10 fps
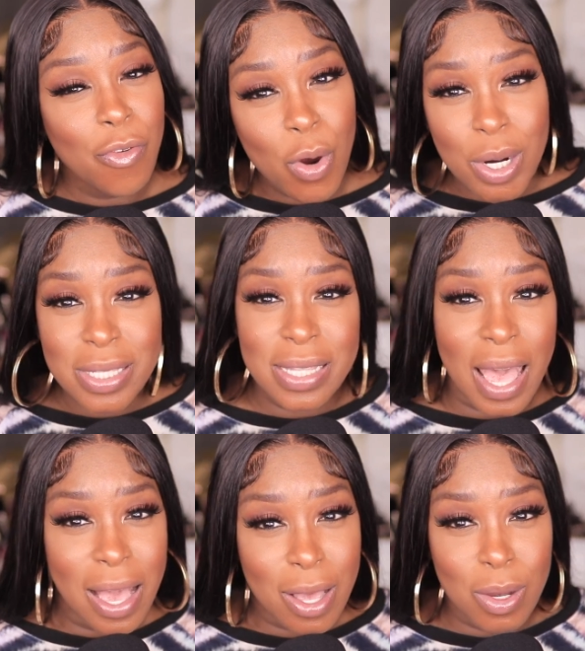course, the
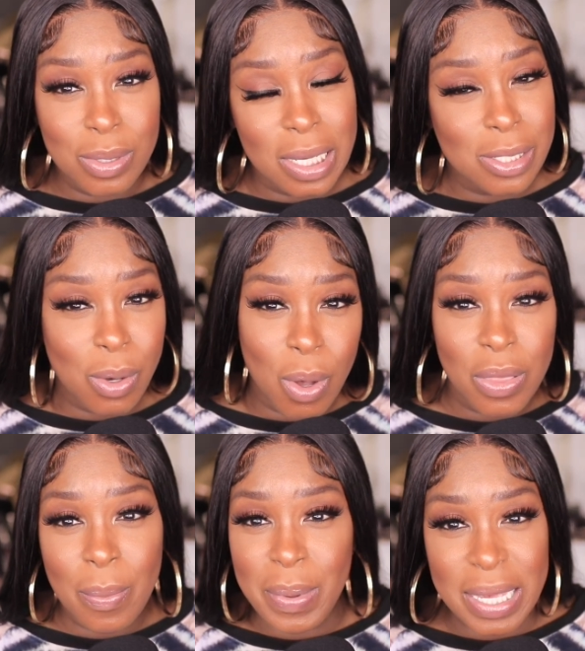Echo does all
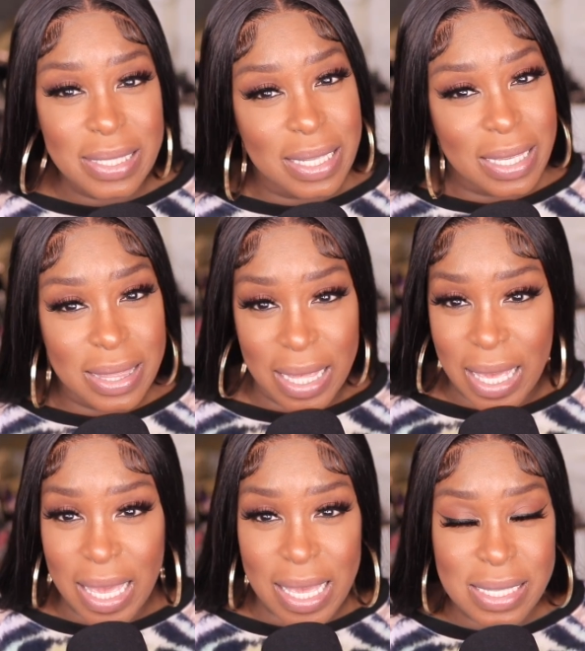the basic
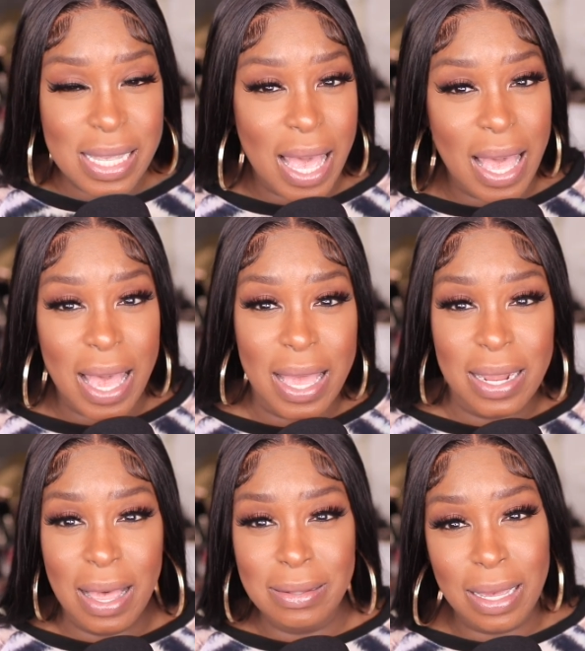things that
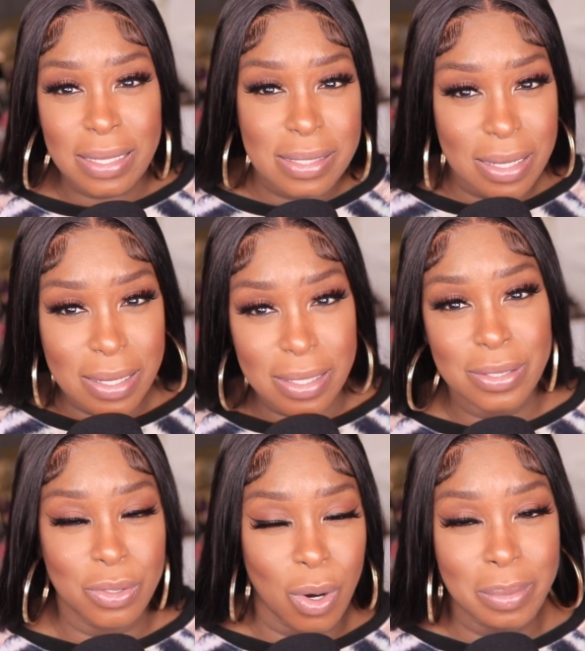Alexa
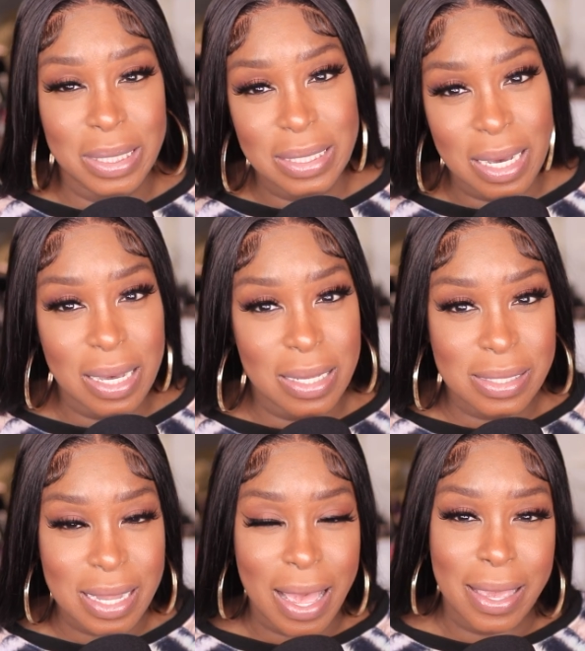normally
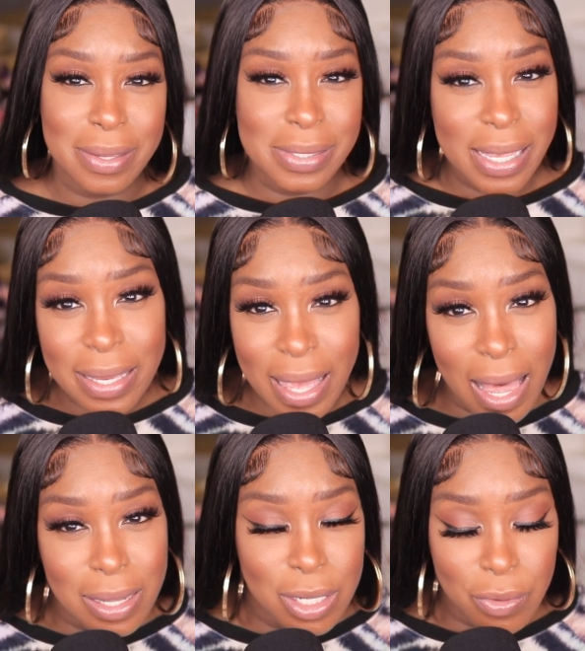does, like set
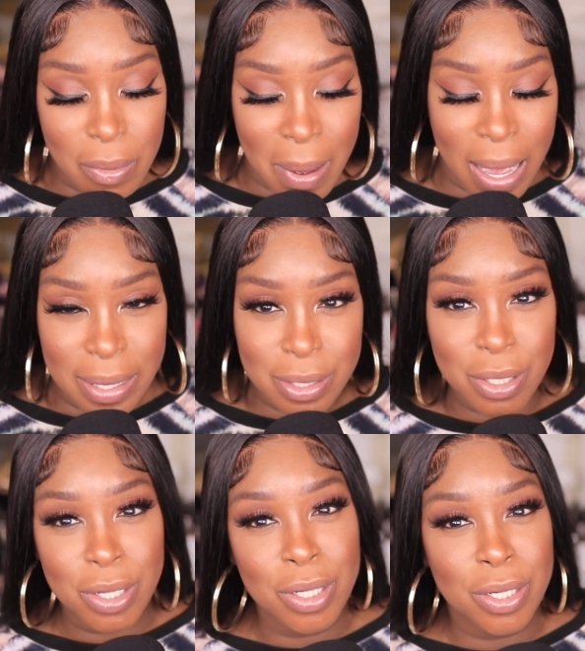calendar
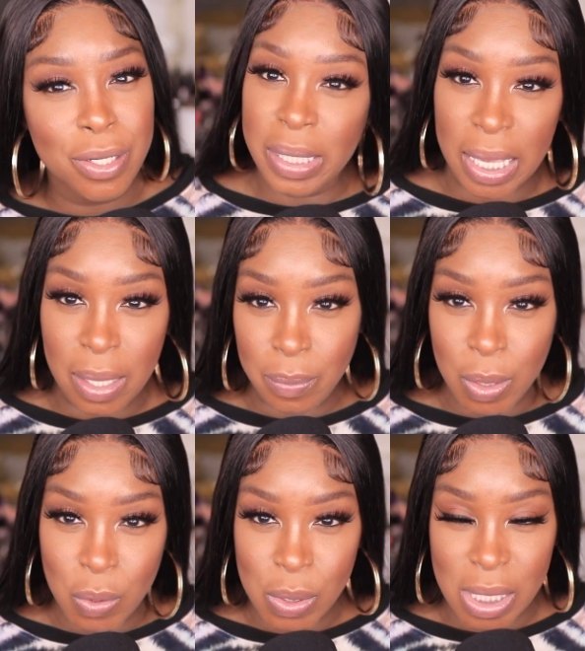reminder, playing
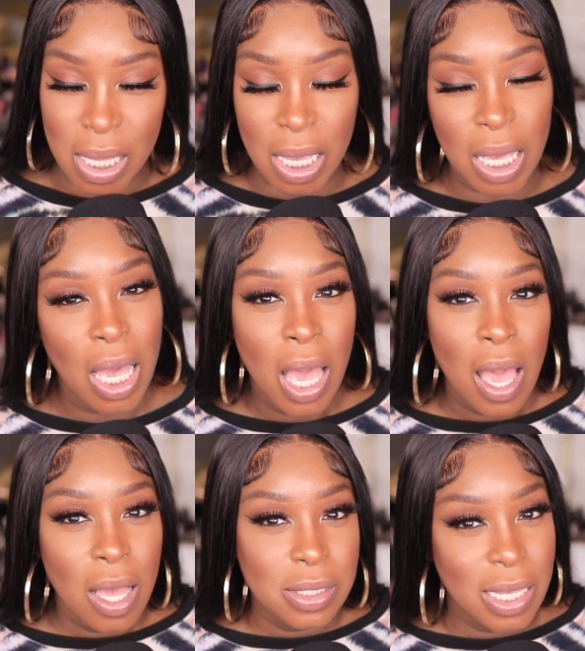music,
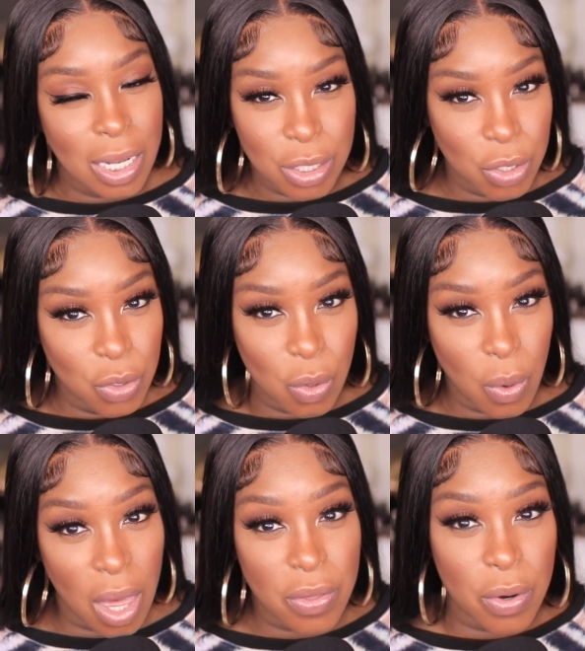telling you the
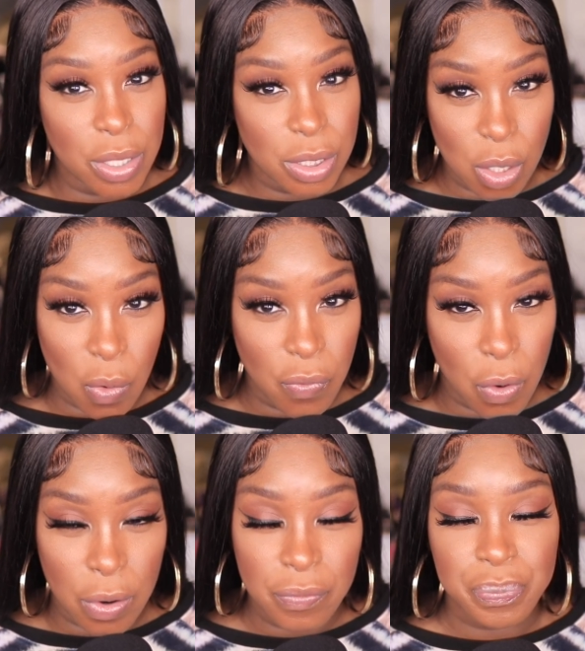weather, and so
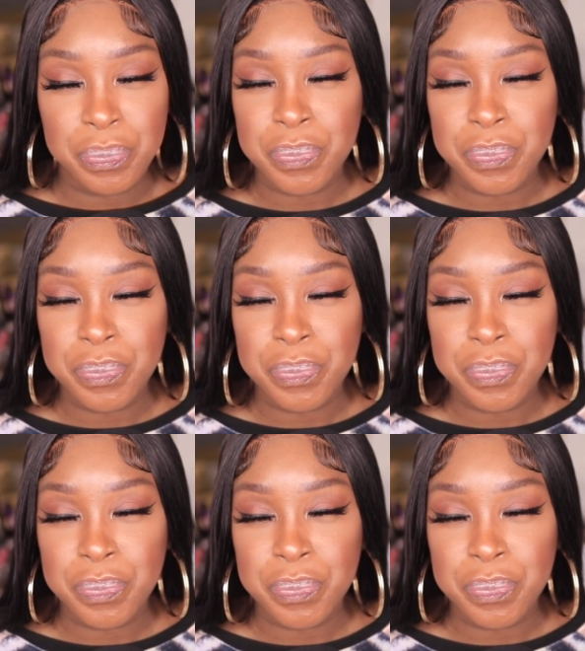forth.